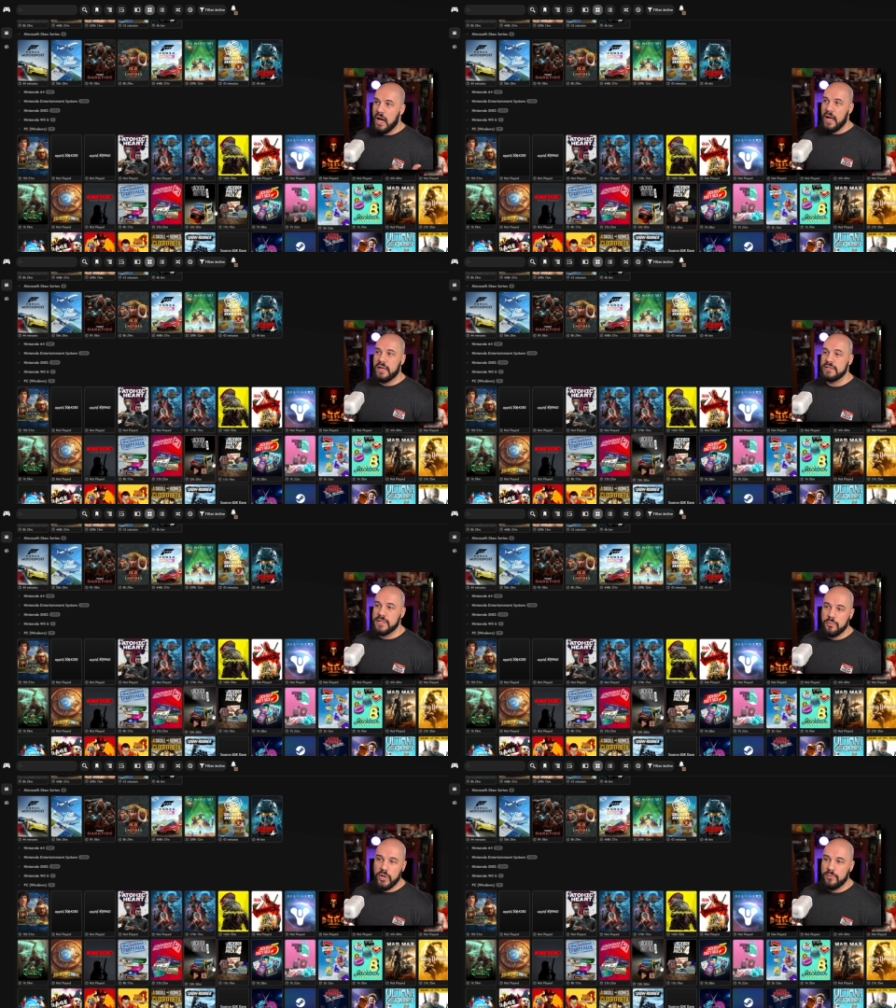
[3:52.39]
I can
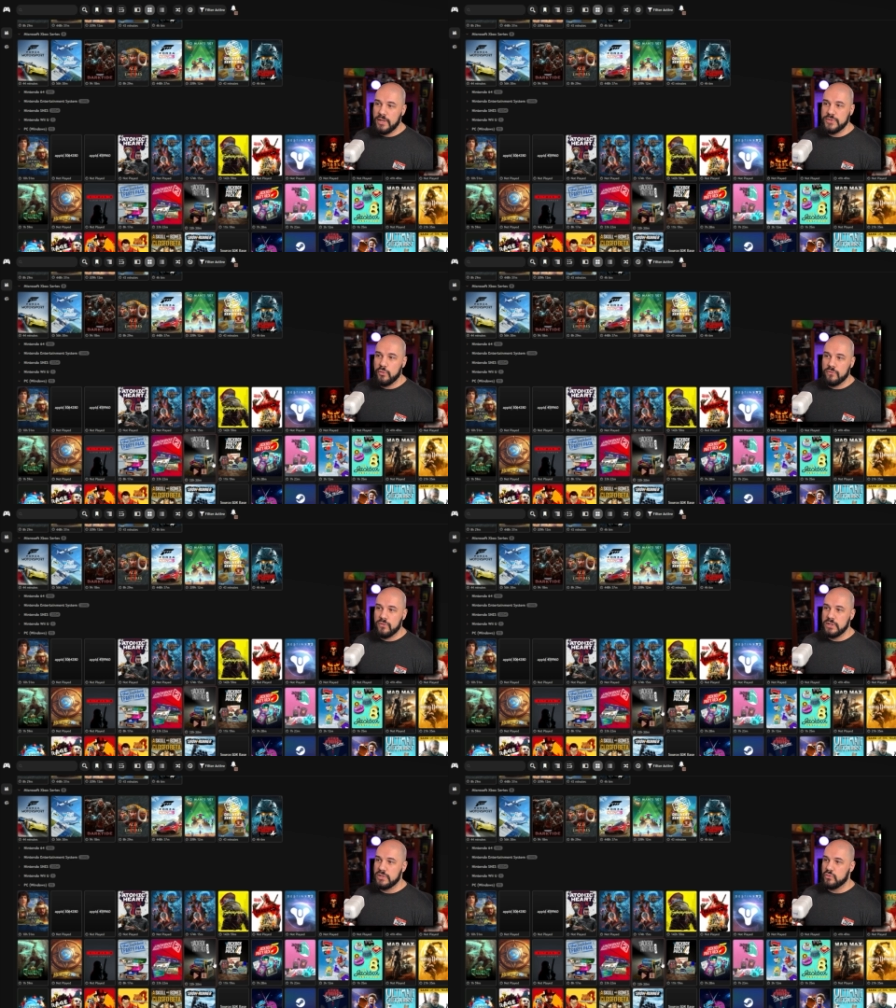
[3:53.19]
separate it by
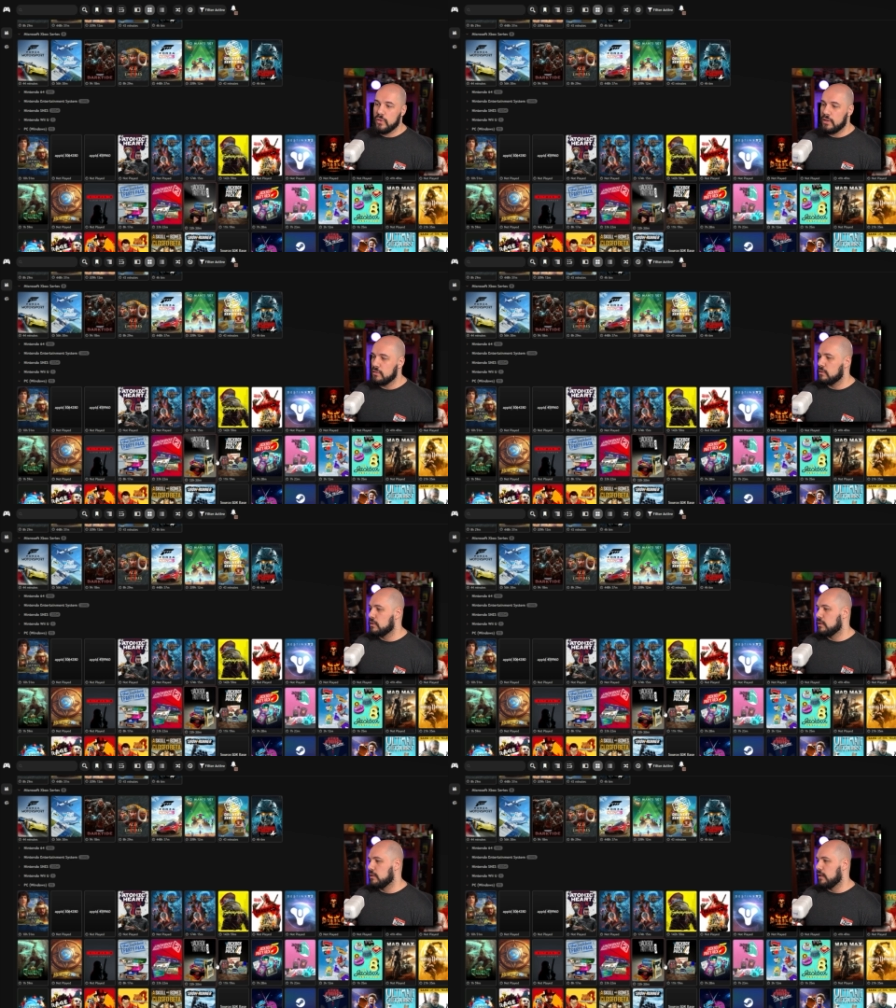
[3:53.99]
storefront as well,
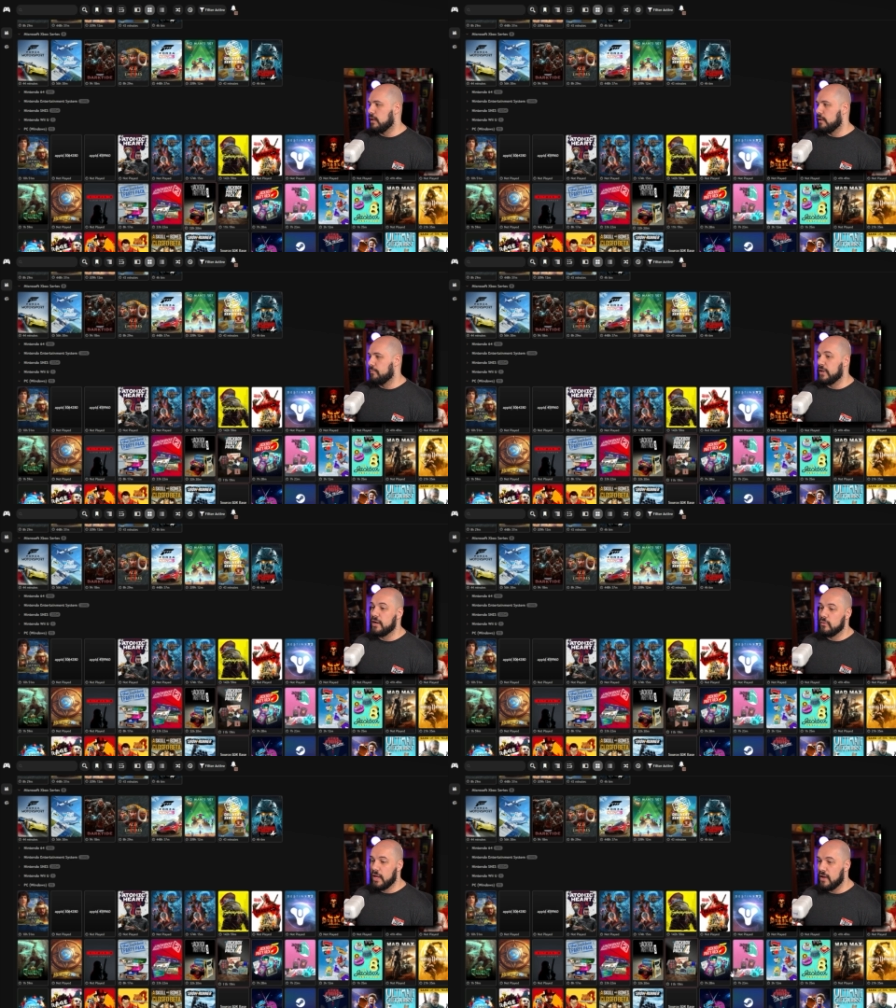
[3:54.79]
um, but I
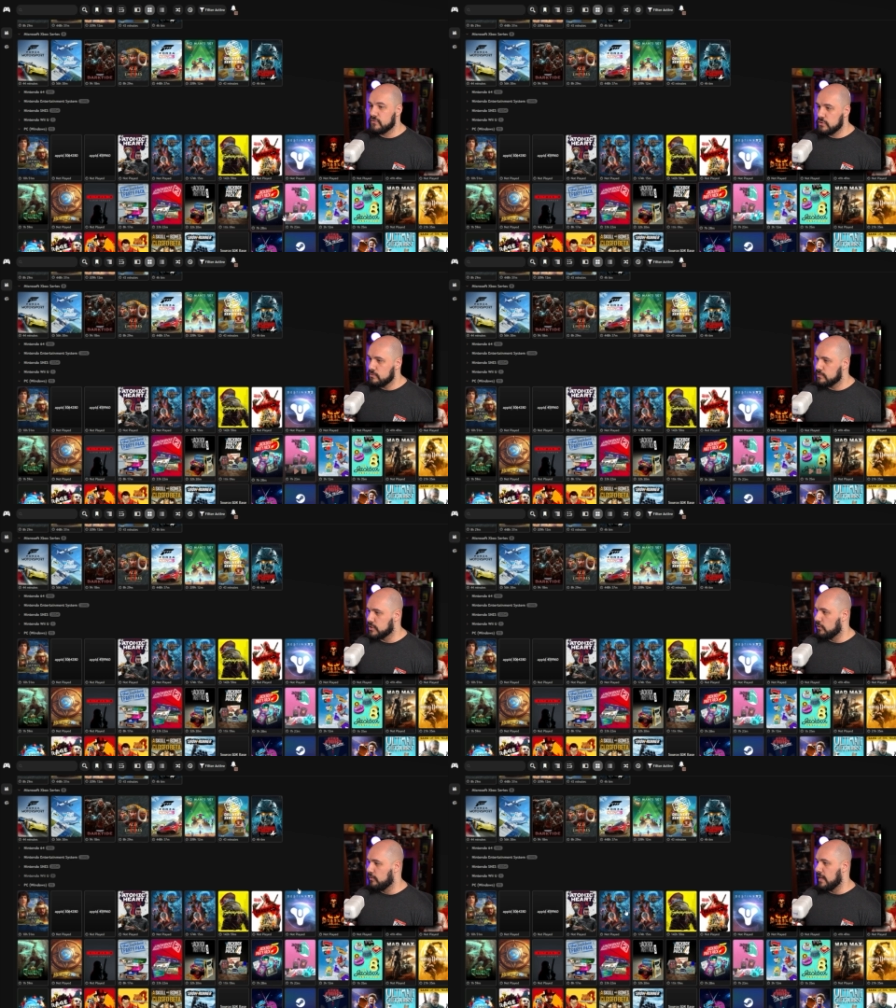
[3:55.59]
don't have to.
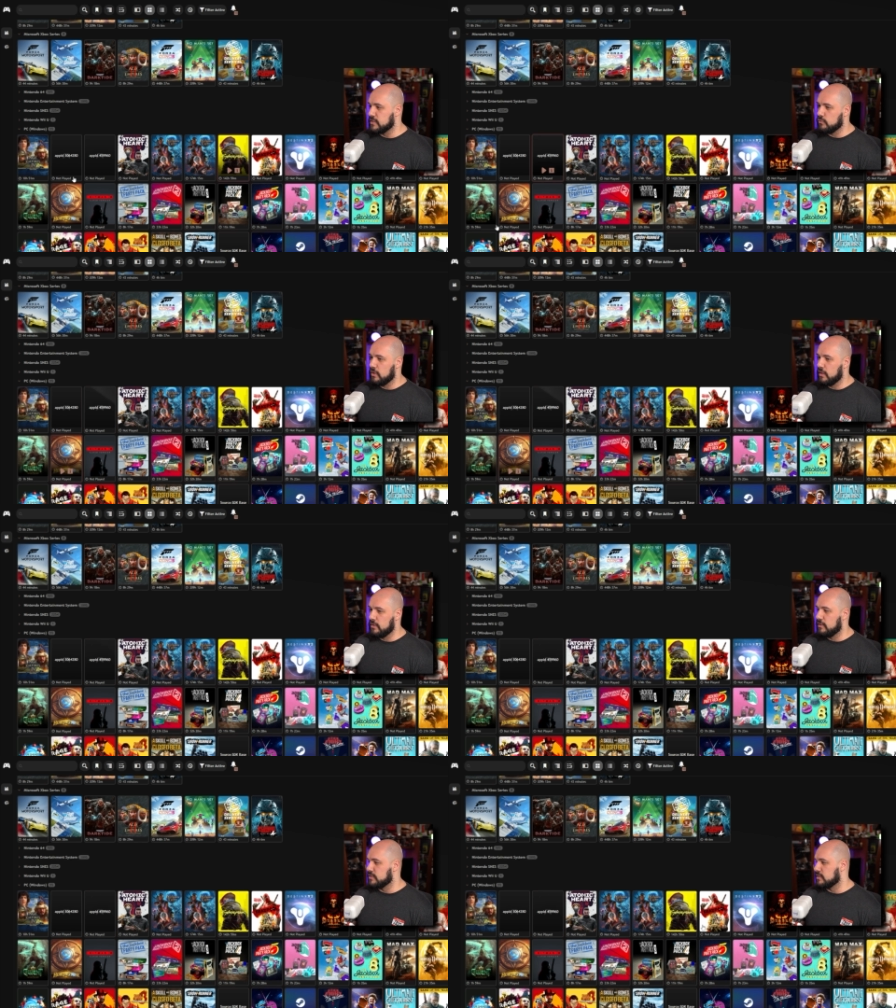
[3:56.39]
So that's why
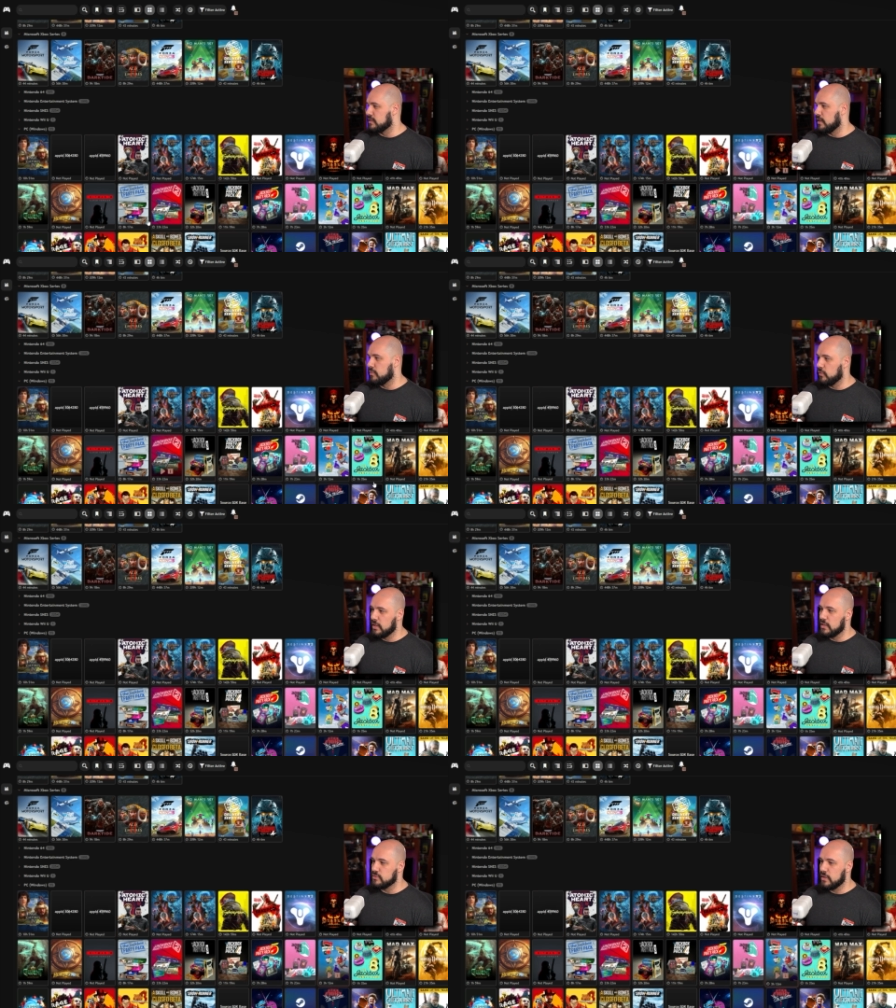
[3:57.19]
this is set up the way
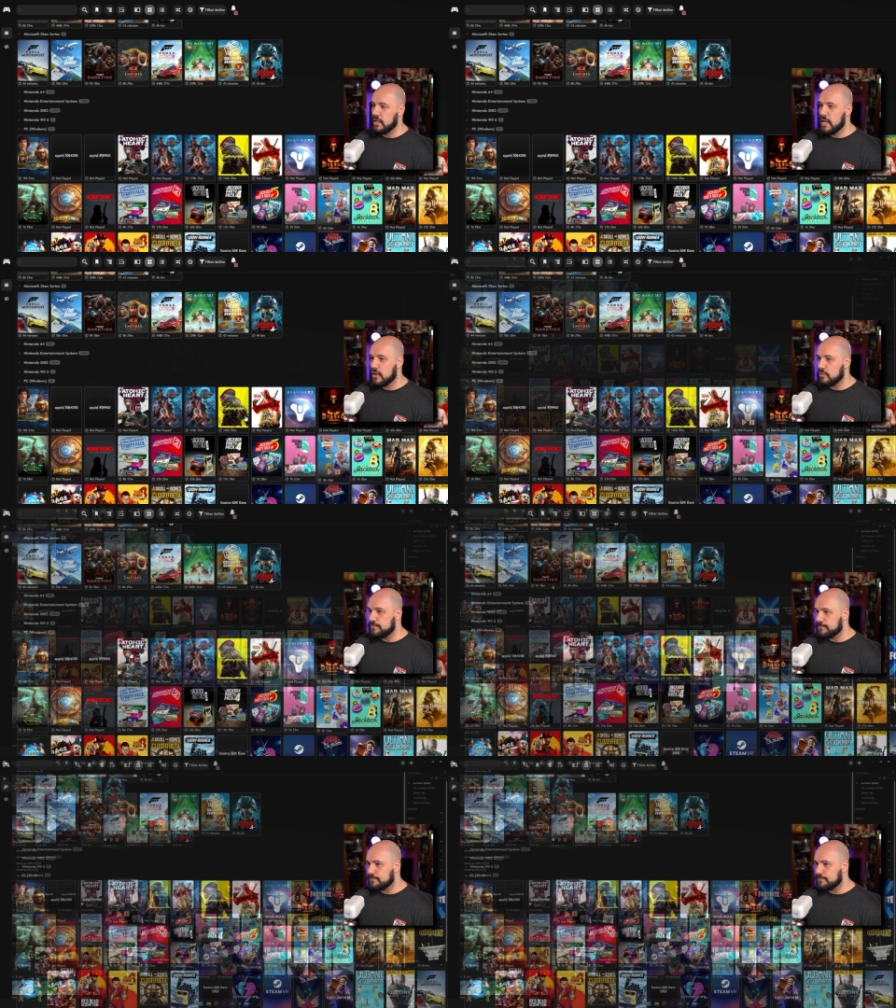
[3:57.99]
it is right now.